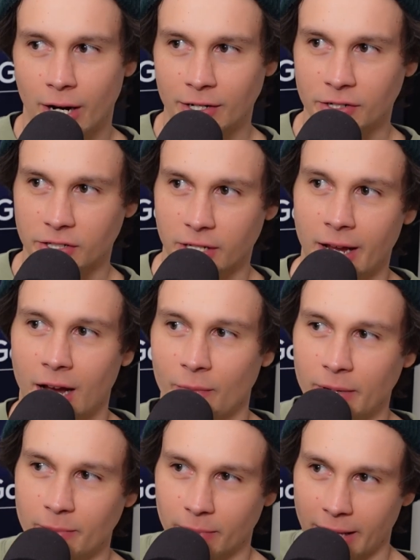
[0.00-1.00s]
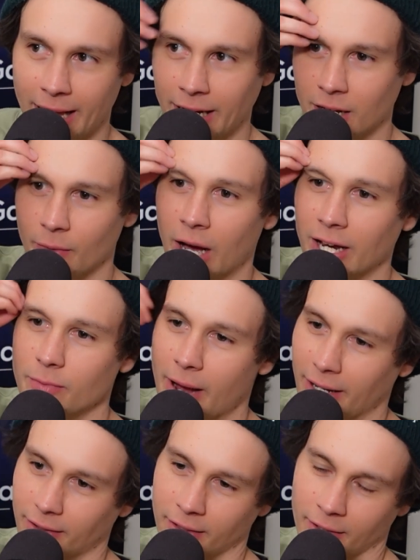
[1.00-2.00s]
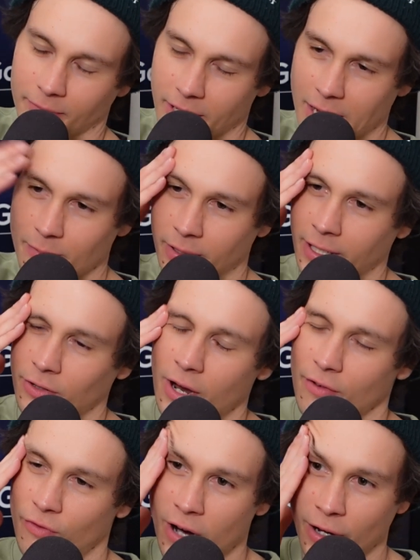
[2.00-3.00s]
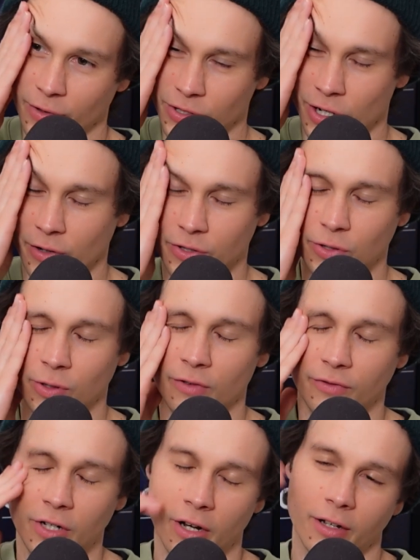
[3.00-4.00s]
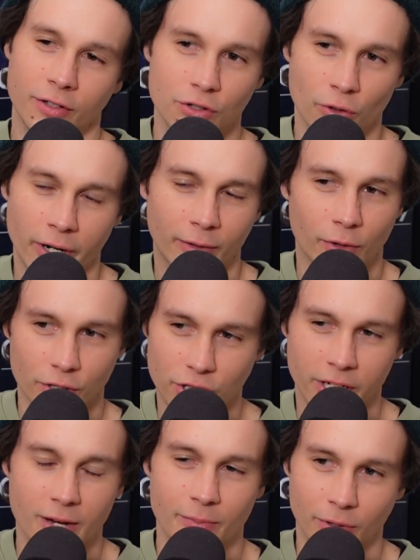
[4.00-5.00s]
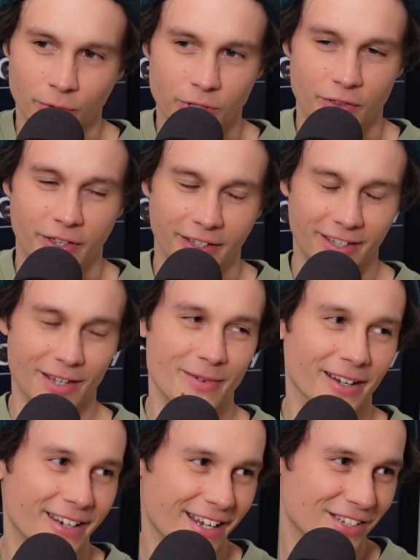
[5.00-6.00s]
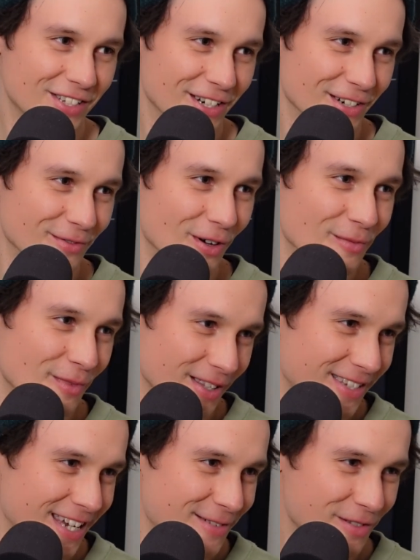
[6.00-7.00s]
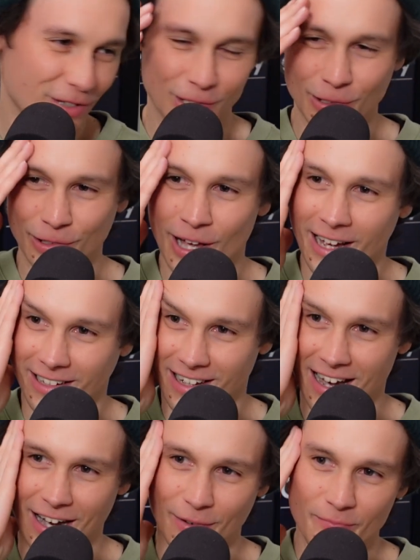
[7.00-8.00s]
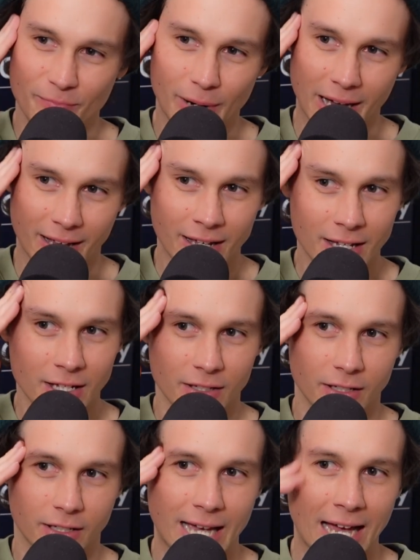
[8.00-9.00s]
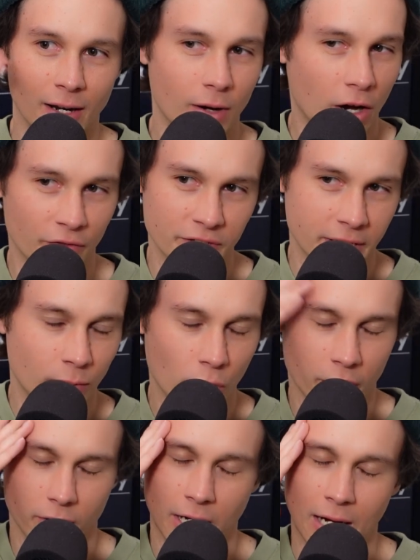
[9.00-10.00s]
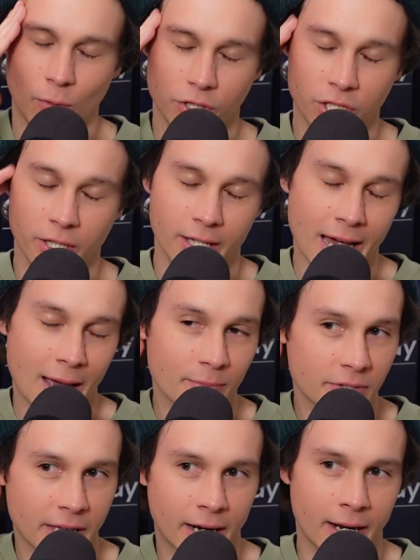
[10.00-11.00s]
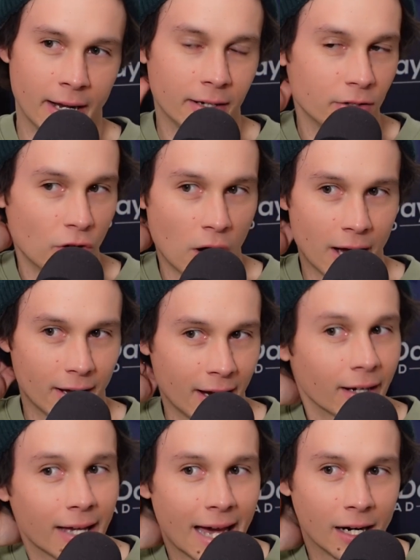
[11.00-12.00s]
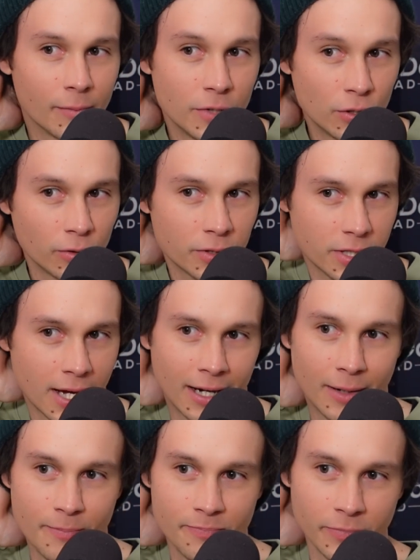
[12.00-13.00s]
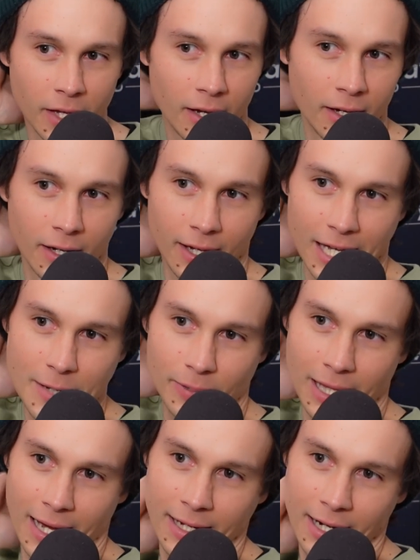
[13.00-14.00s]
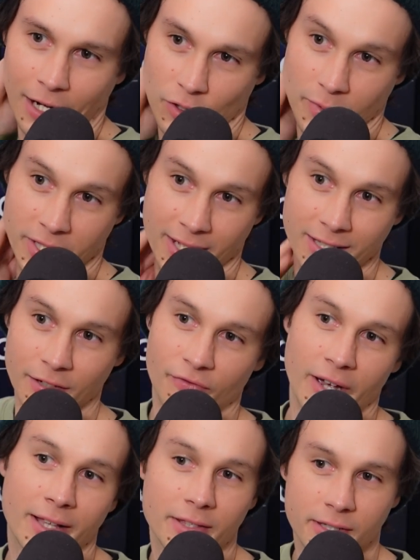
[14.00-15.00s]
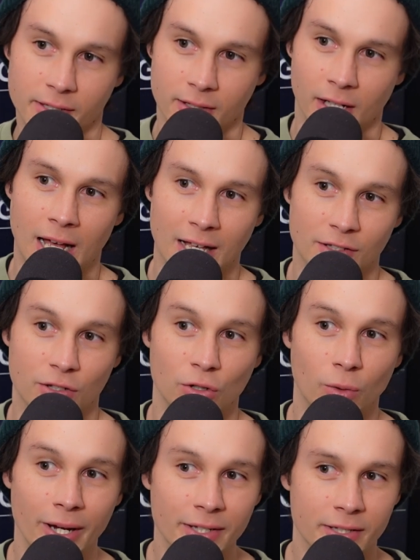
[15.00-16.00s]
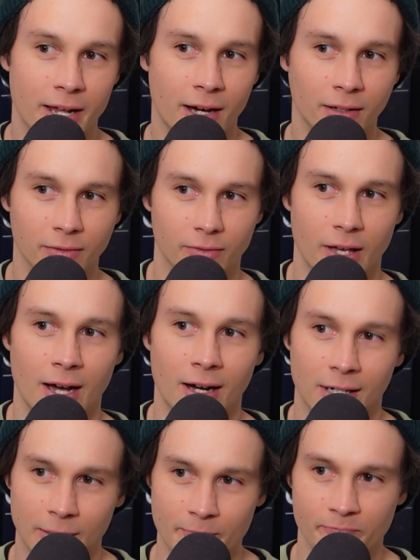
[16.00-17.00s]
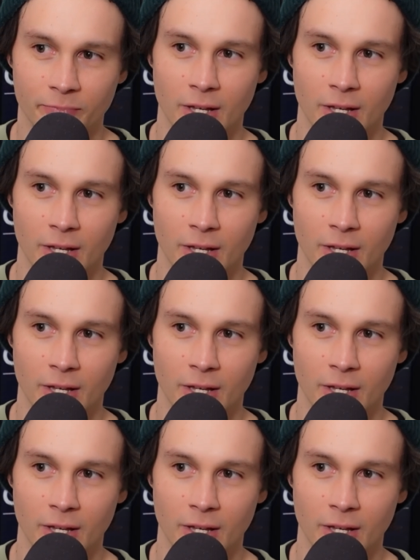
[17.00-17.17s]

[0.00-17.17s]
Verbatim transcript: I just yeah I've been planning it. I didn't make the keeper league grand final, so I was sort of you know enjoying watching it, but also thinking about next year and what my team could look like. Yeah. Um, but Callum obviously work uh, watching the game Saturday night. Uh, Callum Mills. Um, he played 100% defense last two weeks now, um,